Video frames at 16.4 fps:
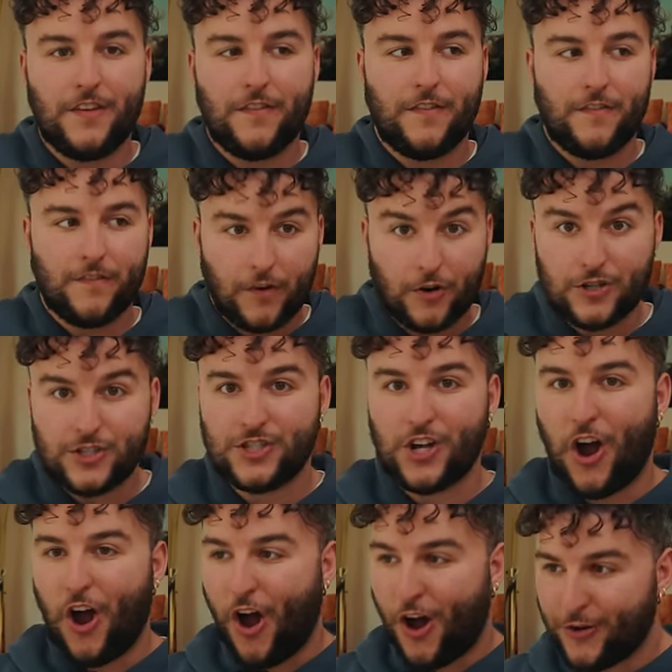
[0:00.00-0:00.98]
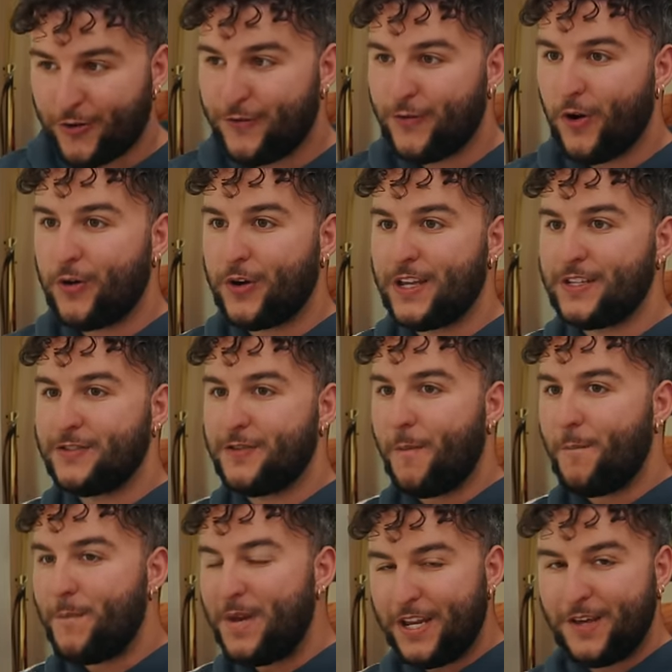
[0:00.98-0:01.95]
the first autofocus
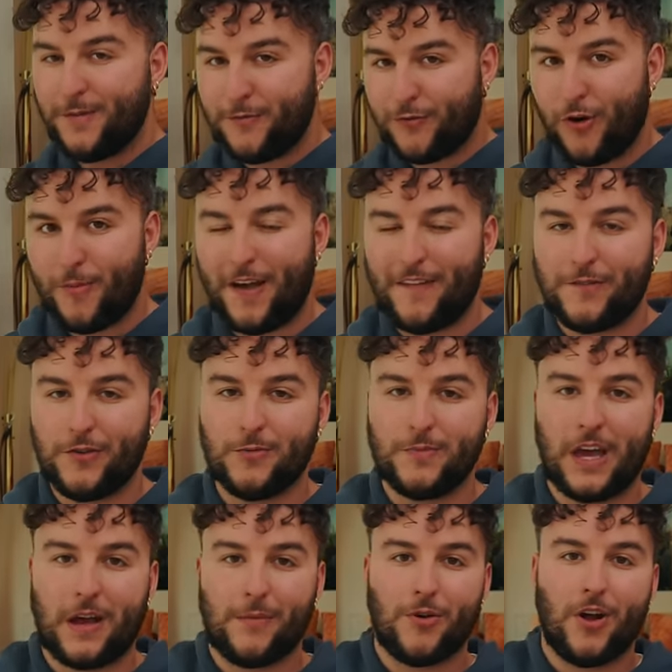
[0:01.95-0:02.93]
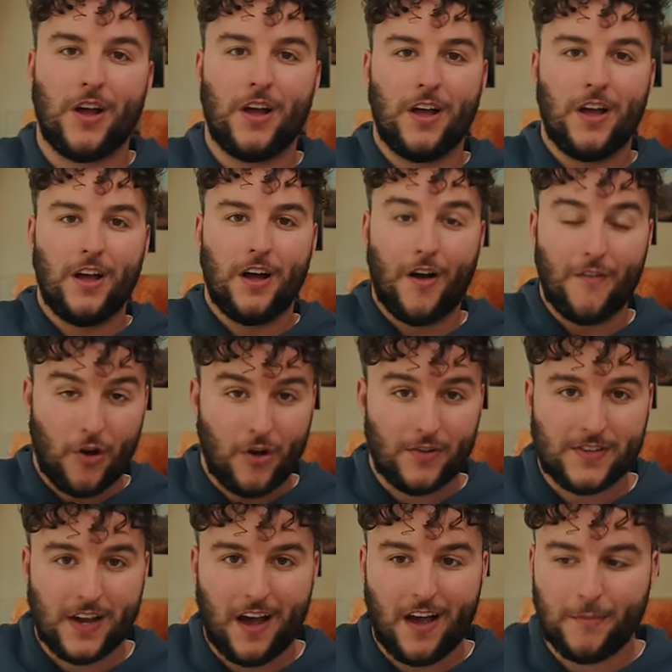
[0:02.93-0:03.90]
medium format film camera of all
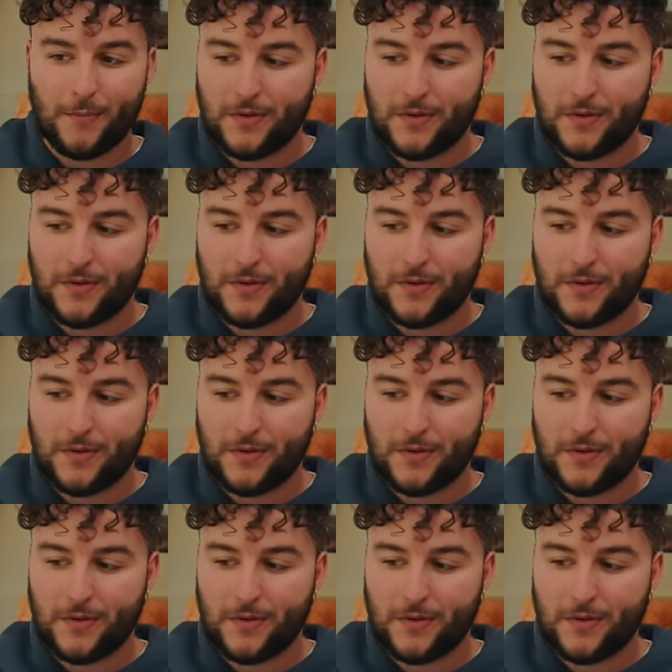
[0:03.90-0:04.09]
time.